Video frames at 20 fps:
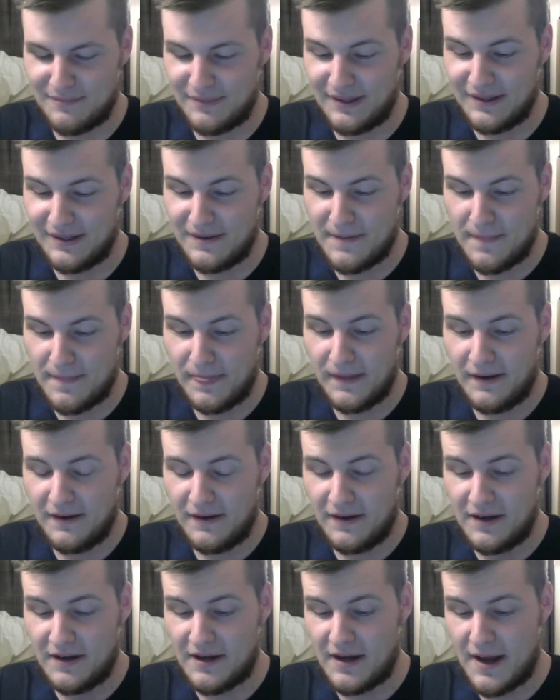But
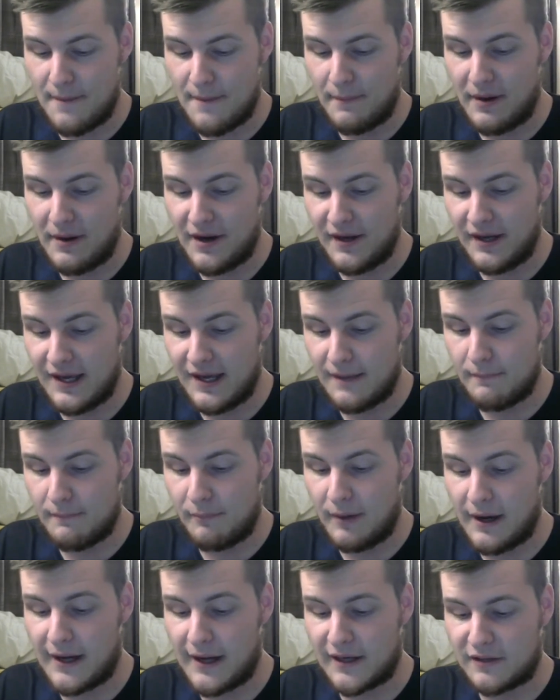I bought a
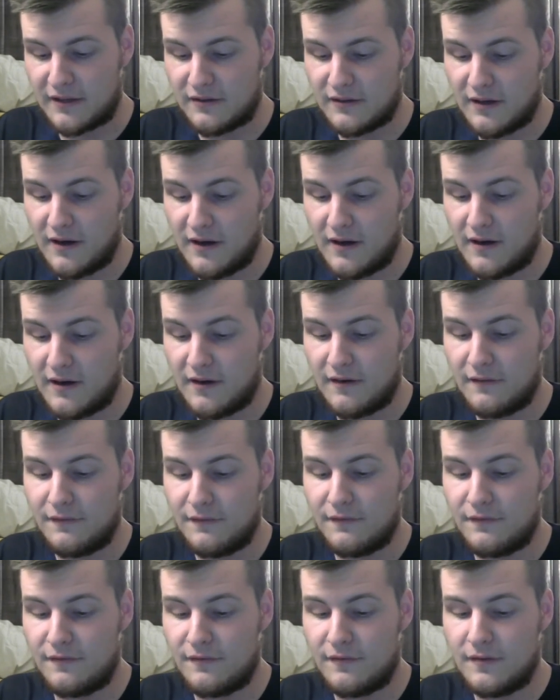box
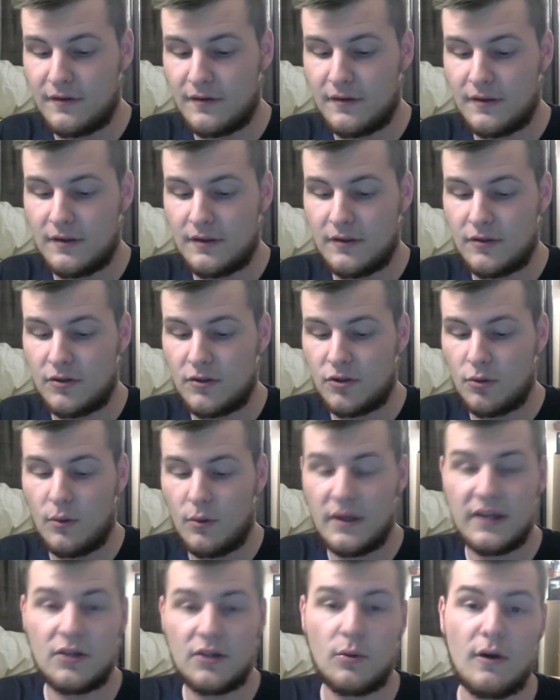of
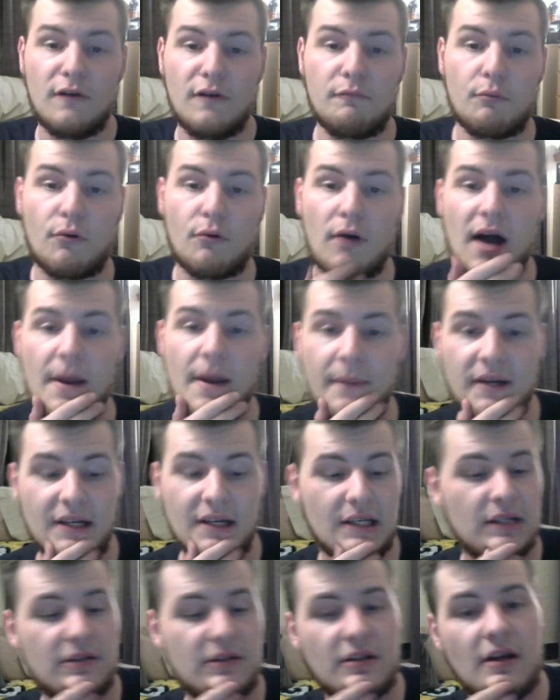2012
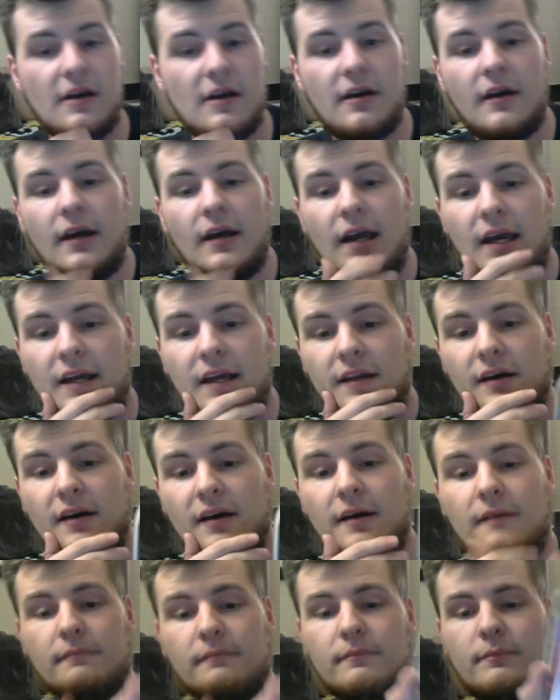Prominence and
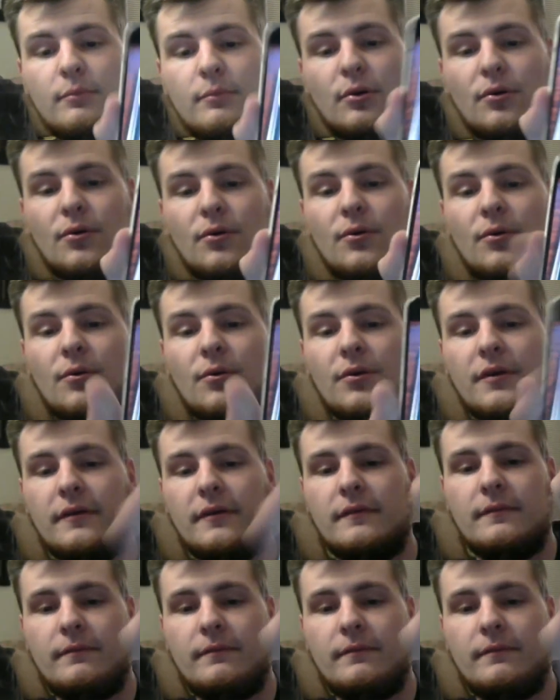pulled,